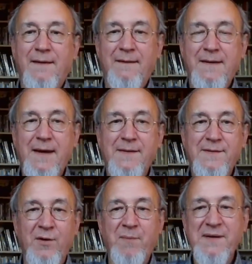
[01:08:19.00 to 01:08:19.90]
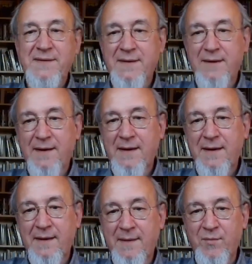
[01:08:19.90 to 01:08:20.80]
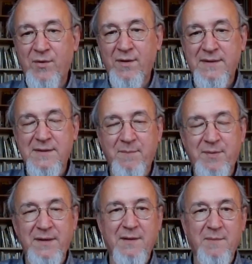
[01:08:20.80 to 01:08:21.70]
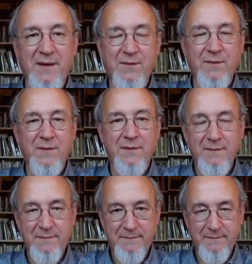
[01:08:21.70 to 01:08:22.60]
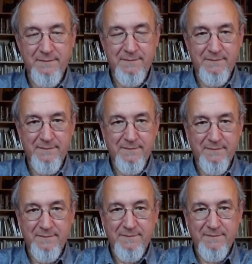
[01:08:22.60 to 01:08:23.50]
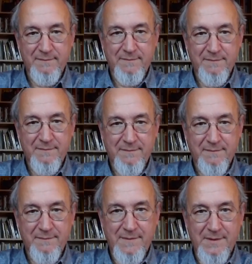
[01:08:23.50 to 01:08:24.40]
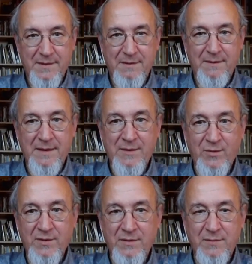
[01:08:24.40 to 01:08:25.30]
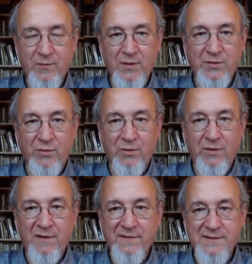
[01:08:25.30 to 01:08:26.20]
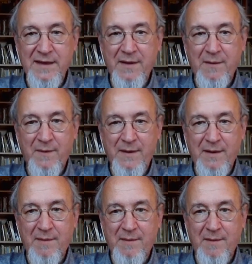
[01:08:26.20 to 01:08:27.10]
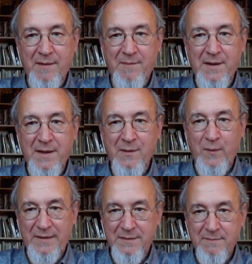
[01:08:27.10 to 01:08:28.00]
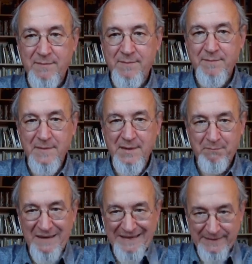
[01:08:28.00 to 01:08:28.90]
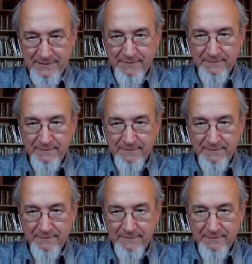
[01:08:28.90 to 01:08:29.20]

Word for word: Okay, so basically, I more or less completed my talk. Mm-hmm. You know, so, I do so- want to overstay my, uh, my welcome, but